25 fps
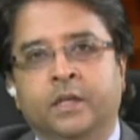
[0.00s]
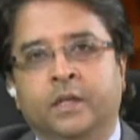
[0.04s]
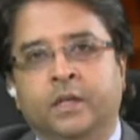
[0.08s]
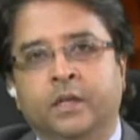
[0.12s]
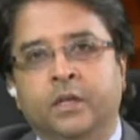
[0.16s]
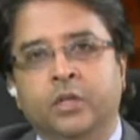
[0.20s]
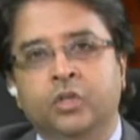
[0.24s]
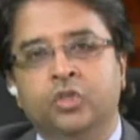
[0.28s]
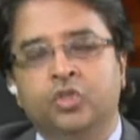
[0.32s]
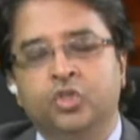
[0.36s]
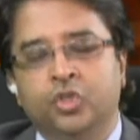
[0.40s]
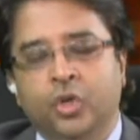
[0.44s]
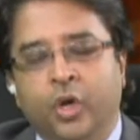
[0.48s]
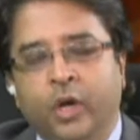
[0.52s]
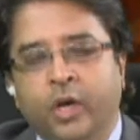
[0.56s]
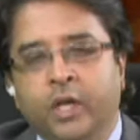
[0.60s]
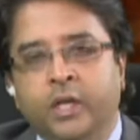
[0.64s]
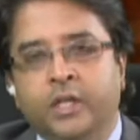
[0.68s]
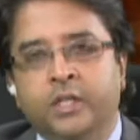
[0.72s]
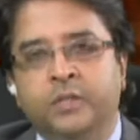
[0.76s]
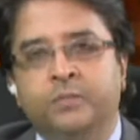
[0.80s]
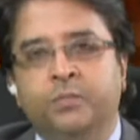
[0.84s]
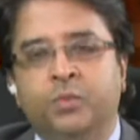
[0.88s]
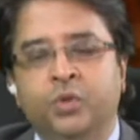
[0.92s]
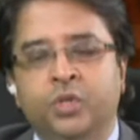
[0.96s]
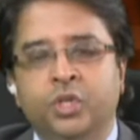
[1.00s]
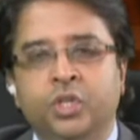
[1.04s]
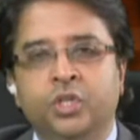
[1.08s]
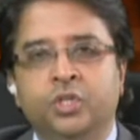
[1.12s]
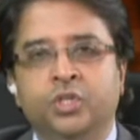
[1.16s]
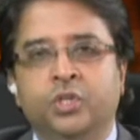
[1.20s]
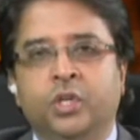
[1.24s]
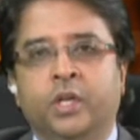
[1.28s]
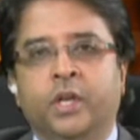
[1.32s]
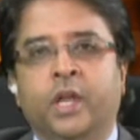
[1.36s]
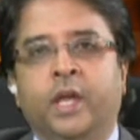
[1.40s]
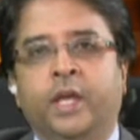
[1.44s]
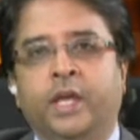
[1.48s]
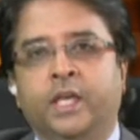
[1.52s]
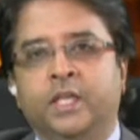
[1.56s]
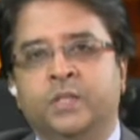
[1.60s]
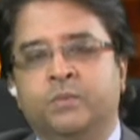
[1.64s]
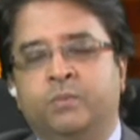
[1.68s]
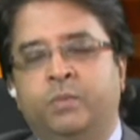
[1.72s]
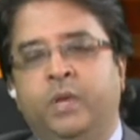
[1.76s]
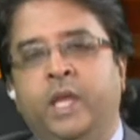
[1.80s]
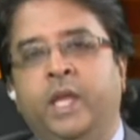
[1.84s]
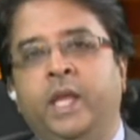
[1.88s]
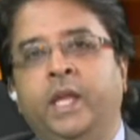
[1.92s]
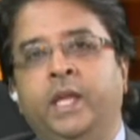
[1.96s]
child is British, and I
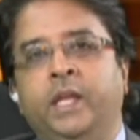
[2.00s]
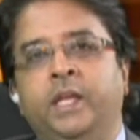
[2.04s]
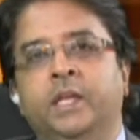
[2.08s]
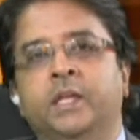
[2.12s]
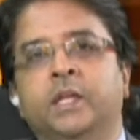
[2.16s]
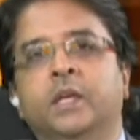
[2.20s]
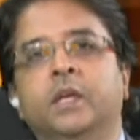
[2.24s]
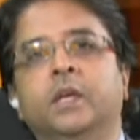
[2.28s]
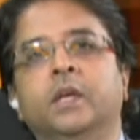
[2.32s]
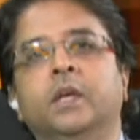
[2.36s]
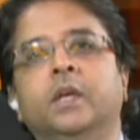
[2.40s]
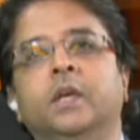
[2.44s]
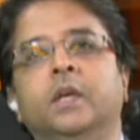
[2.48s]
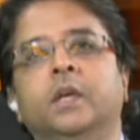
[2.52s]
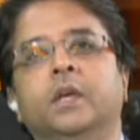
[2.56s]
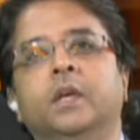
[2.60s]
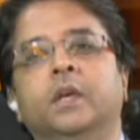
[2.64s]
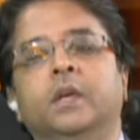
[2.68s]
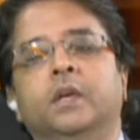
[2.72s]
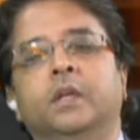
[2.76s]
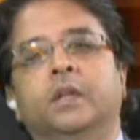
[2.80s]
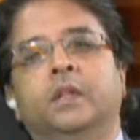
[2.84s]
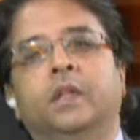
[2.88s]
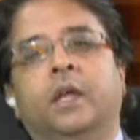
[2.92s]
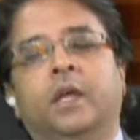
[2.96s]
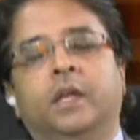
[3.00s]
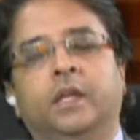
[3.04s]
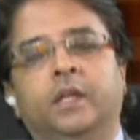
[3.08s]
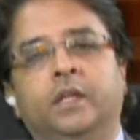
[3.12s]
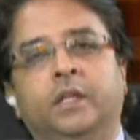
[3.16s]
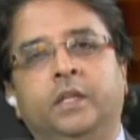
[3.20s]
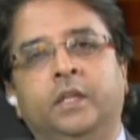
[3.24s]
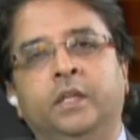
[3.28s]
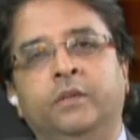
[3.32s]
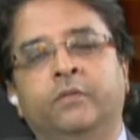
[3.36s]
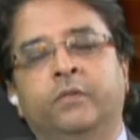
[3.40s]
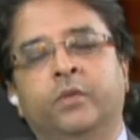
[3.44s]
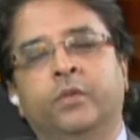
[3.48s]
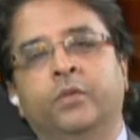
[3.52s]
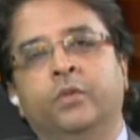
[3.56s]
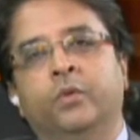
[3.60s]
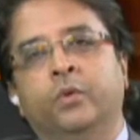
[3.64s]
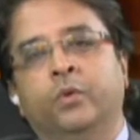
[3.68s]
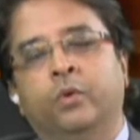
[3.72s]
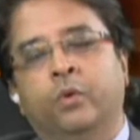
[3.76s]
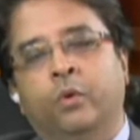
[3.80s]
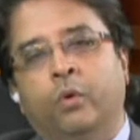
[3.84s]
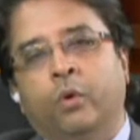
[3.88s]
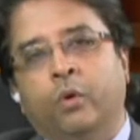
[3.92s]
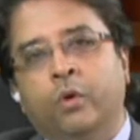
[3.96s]
explained that even
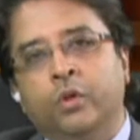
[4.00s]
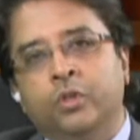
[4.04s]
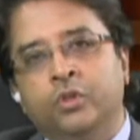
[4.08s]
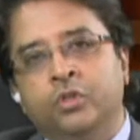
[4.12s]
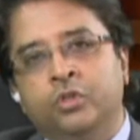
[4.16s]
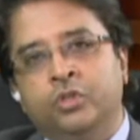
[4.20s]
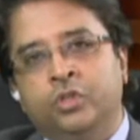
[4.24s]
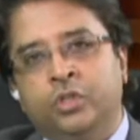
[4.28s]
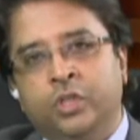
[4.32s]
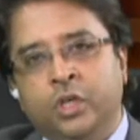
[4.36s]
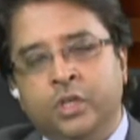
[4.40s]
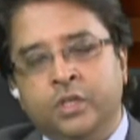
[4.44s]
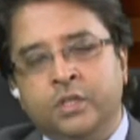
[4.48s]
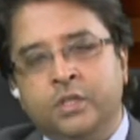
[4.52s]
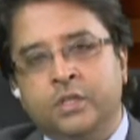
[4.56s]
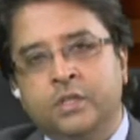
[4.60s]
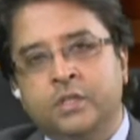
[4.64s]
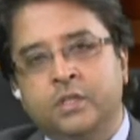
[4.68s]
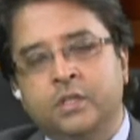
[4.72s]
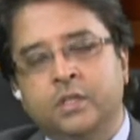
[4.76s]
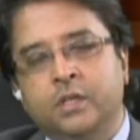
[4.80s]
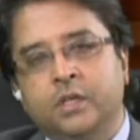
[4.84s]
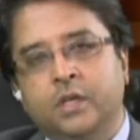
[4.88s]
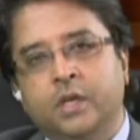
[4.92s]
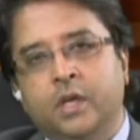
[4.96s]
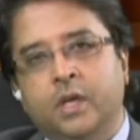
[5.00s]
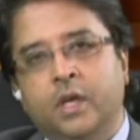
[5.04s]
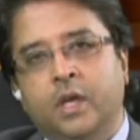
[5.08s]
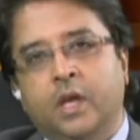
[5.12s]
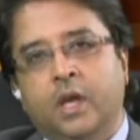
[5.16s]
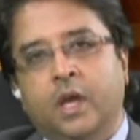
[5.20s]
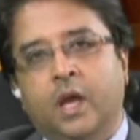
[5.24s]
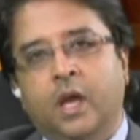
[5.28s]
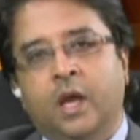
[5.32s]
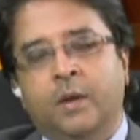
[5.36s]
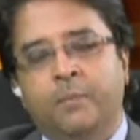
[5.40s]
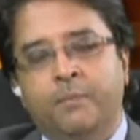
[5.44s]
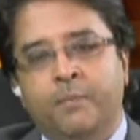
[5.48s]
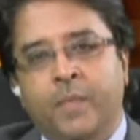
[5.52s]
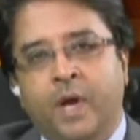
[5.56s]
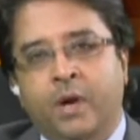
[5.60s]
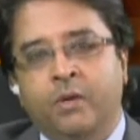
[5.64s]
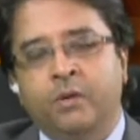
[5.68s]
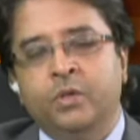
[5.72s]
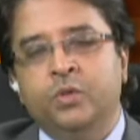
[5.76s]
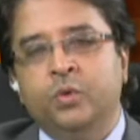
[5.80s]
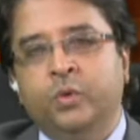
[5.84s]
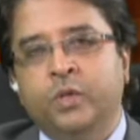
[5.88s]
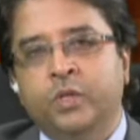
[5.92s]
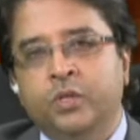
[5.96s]
though just a
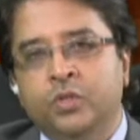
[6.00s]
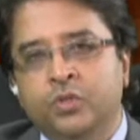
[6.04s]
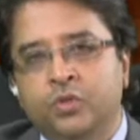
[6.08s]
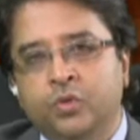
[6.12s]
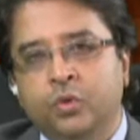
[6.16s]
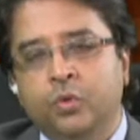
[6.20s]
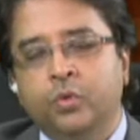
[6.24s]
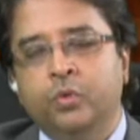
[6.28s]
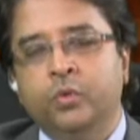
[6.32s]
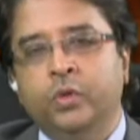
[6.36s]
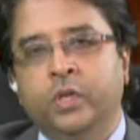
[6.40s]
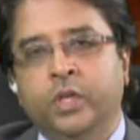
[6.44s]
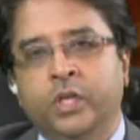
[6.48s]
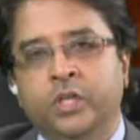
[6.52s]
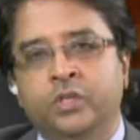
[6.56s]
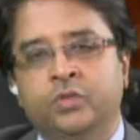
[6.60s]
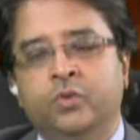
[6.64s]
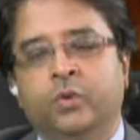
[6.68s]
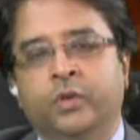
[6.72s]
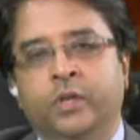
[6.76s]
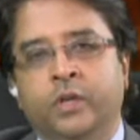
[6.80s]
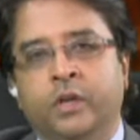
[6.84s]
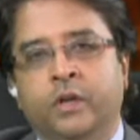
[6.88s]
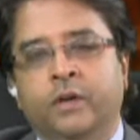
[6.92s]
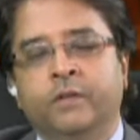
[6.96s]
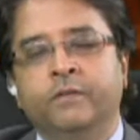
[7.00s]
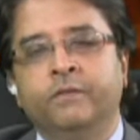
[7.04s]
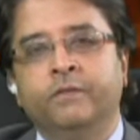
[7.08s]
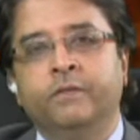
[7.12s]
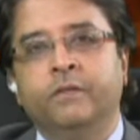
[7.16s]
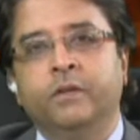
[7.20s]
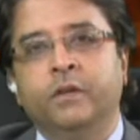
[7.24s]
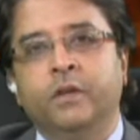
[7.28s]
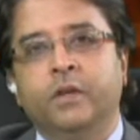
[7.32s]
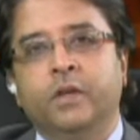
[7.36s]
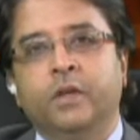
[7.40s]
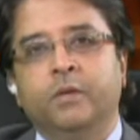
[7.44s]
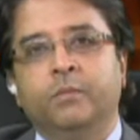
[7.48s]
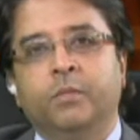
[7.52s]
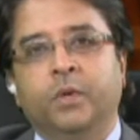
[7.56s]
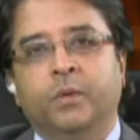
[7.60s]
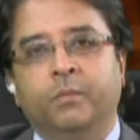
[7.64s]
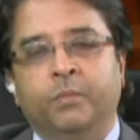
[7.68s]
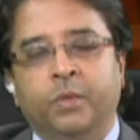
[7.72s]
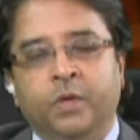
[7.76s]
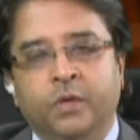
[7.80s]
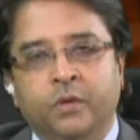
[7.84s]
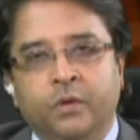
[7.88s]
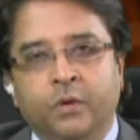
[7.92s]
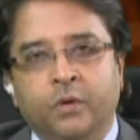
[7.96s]
marriage on its own is not enough, but
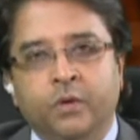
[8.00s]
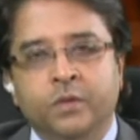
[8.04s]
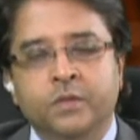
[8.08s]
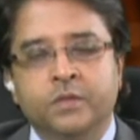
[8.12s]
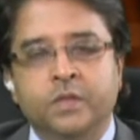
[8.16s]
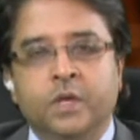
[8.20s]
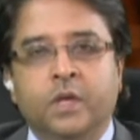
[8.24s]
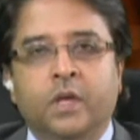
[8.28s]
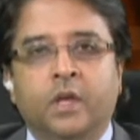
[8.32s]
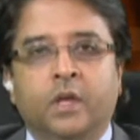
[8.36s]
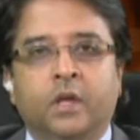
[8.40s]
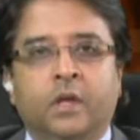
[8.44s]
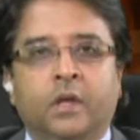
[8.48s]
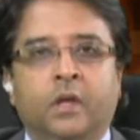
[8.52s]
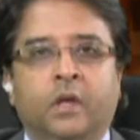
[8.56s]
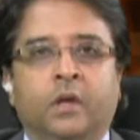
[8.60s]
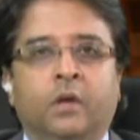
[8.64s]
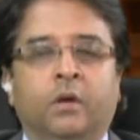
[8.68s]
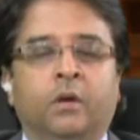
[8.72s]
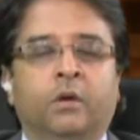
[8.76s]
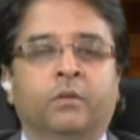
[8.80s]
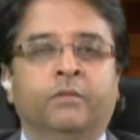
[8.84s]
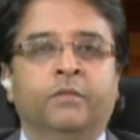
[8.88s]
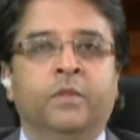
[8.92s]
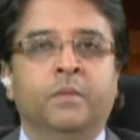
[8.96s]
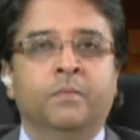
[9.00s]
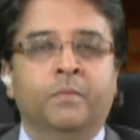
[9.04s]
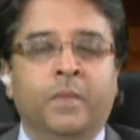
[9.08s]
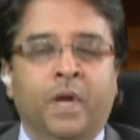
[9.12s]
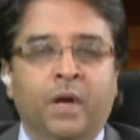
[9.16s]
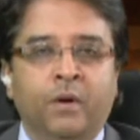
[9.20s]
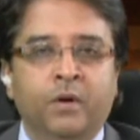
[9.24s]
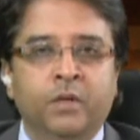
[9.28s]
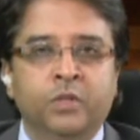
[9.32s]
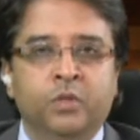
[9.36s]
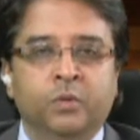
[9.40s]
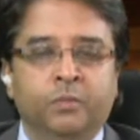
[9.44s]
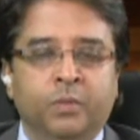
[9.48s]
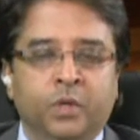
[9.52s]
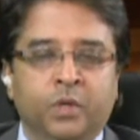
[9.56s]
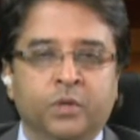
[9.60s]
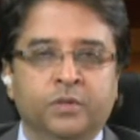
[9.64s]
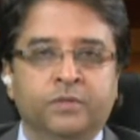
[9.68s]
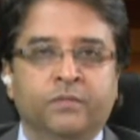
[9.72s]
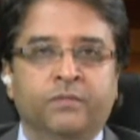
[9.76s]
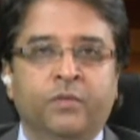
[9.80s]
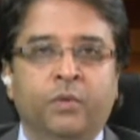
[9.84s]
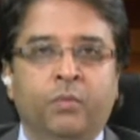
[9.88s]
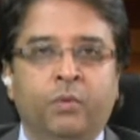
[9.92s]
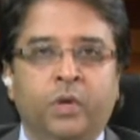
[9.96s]
because of the marriage or because
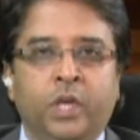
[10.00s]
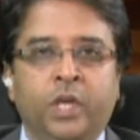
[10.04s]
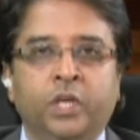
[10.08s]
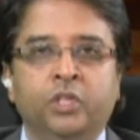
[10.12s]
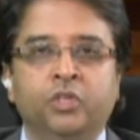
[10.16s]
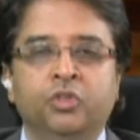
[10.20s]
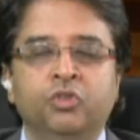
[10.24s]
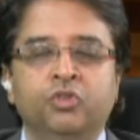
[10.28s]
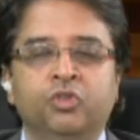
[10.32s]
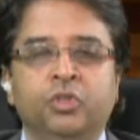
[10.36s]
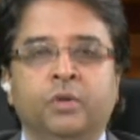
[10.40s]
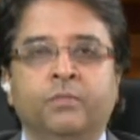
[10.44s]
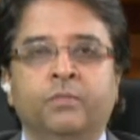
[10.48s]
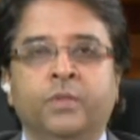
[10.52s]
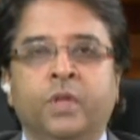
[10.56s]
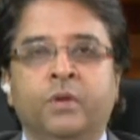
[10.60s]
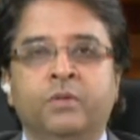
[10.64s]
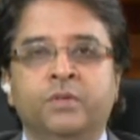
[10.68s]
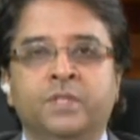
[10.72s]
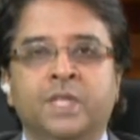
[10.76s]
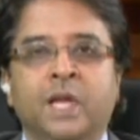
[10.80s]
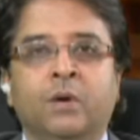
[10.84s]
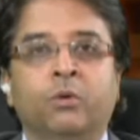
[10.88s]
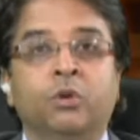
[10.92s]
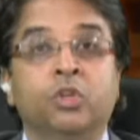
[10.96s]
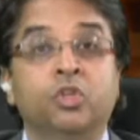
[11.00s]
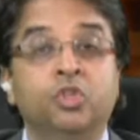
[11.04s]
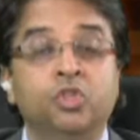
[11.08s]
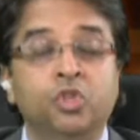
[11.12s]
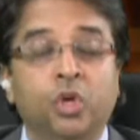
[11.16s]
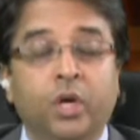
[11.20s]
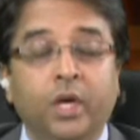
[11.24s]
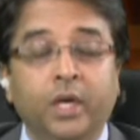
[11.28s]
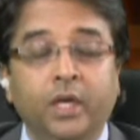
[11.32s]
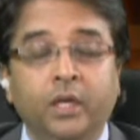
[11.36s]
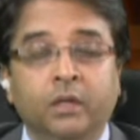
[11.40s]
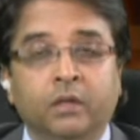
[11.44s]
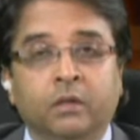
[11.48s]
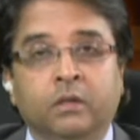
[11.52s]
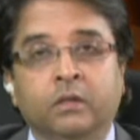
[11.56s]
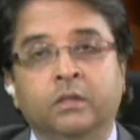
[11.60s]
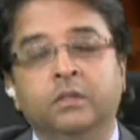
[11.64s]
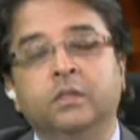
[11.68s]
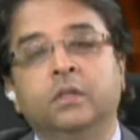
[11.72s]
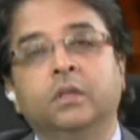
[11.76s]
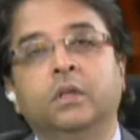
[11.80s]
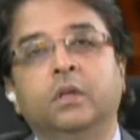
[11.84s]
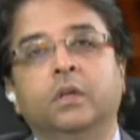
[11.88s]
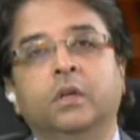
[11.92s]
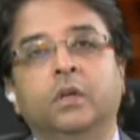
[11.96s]
of the relationship there is now a child
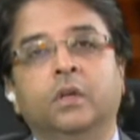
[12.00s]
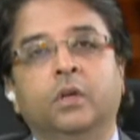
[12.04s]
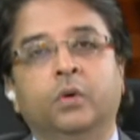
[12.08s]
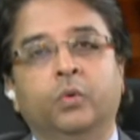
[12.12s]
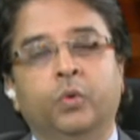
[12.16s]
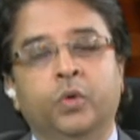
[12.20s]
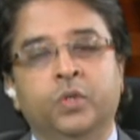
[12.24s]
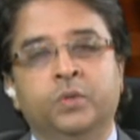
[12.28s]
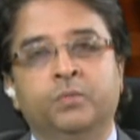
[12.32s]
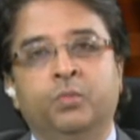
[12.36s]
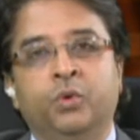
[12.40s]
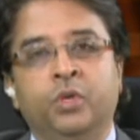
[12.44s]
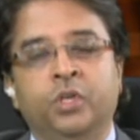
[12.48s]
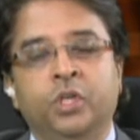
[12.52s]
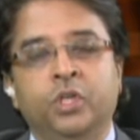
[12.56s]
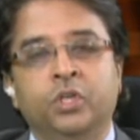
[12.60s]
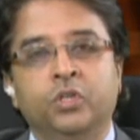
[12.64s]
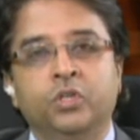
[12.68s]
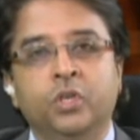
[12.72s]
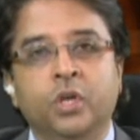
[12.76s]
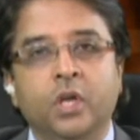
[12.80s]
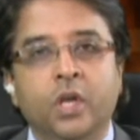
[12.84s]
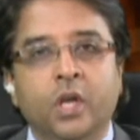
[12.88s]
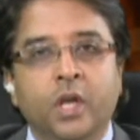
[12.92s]
who is British,